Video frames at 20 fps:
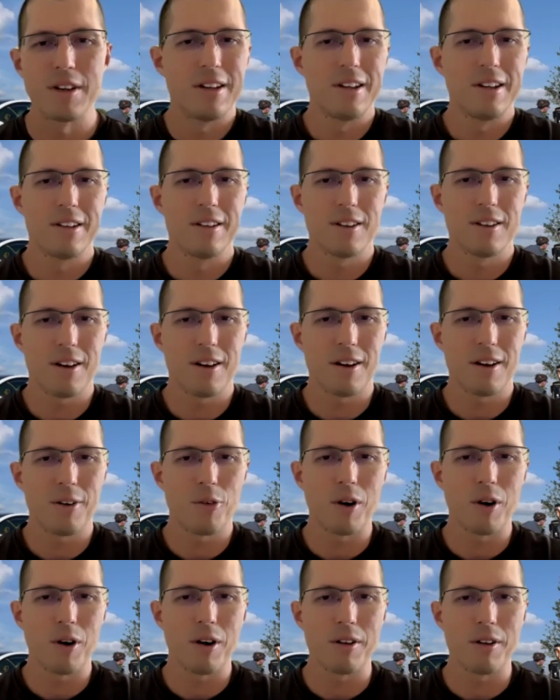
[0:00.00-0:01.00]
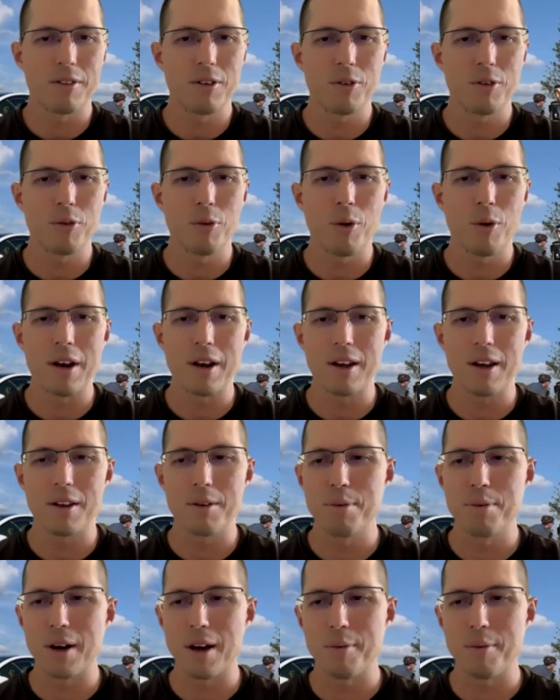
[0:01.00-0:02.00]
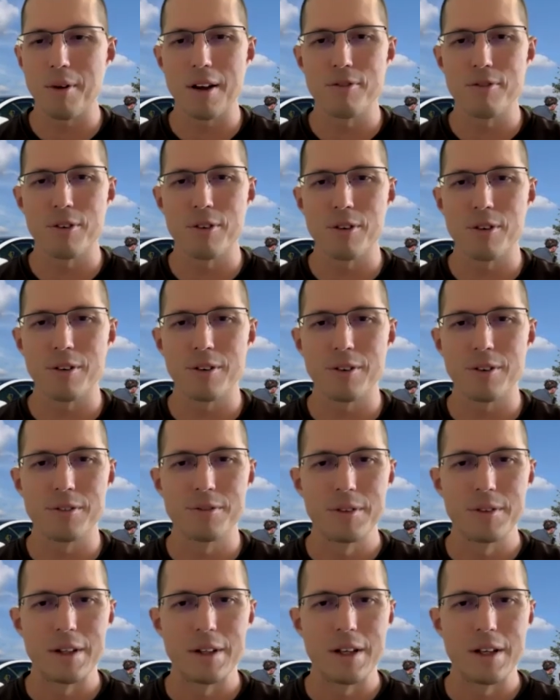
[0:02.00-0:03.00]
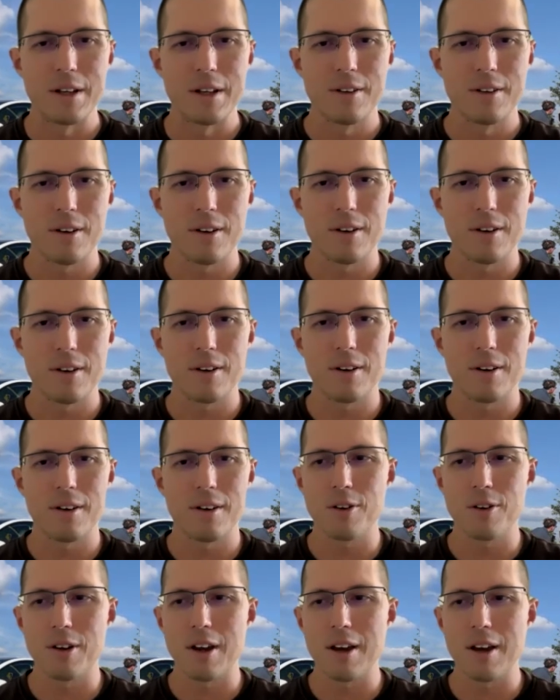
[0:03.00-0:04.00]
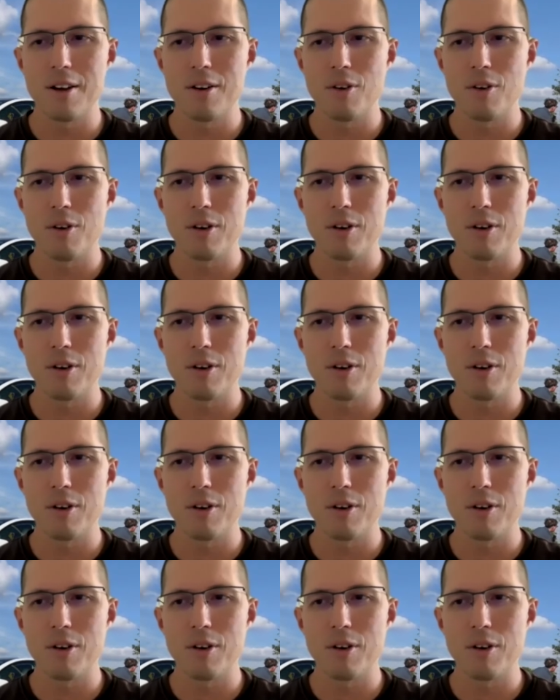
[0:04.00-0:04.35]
while you're waiting in the pickup line for your kid, or you're